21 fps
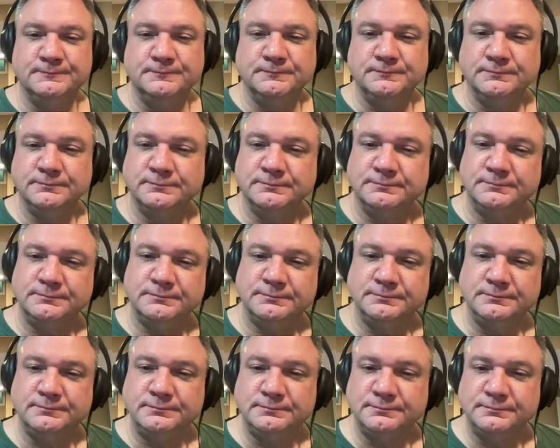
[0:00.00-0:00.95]

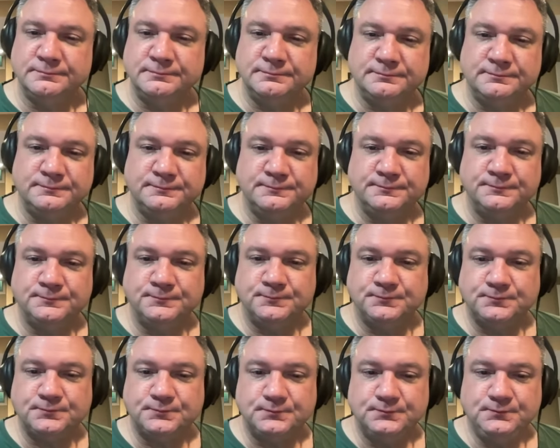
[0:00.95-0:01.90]

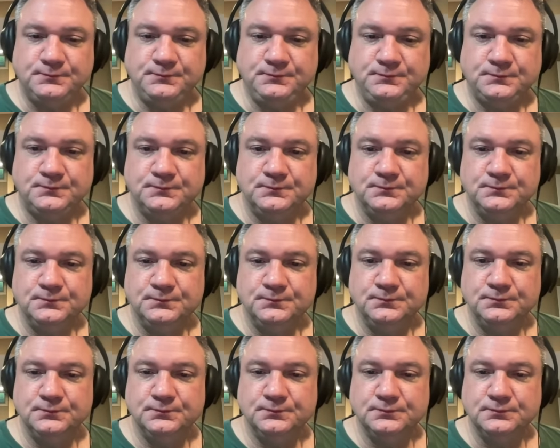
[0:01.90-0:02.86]

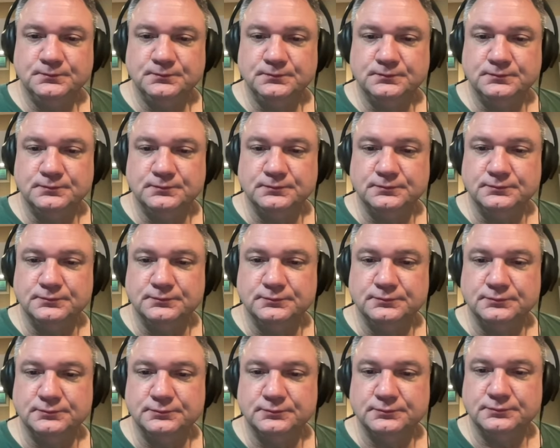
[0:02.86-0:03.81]

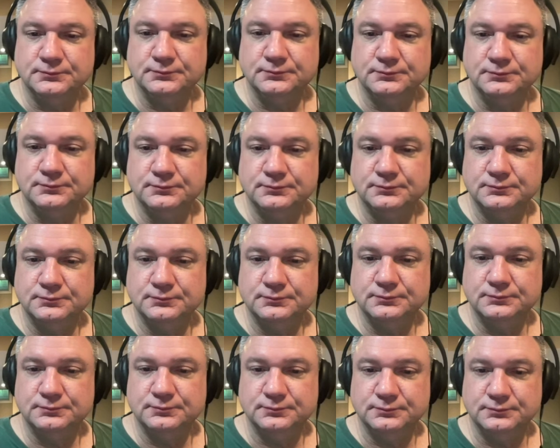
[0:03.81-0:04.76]

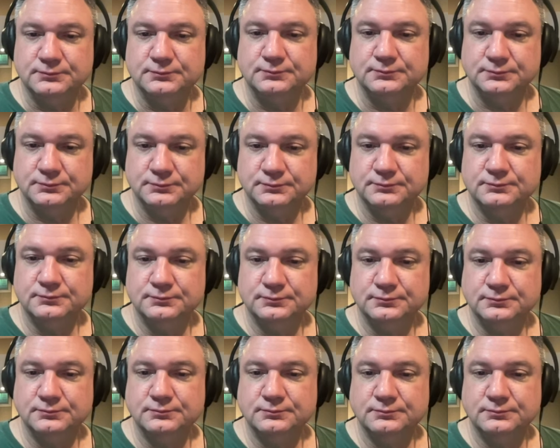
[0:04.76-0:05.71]

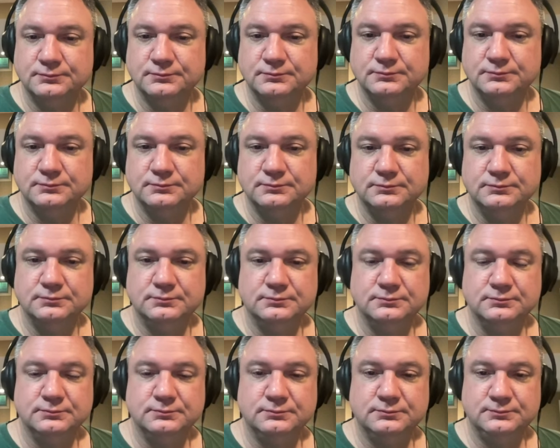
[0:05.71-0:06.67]

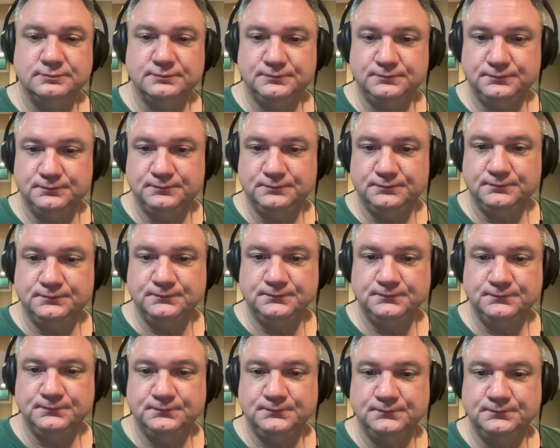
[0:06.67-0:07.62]

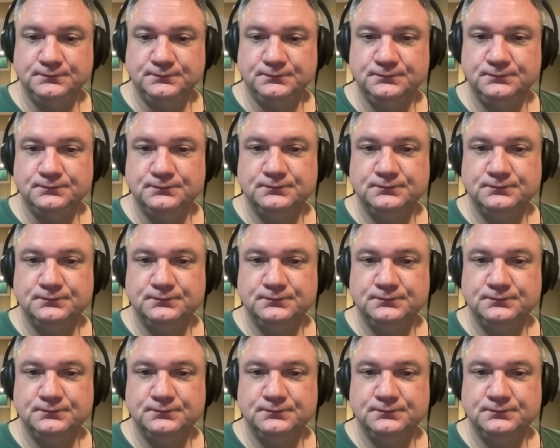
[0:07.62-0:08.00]
[no speech]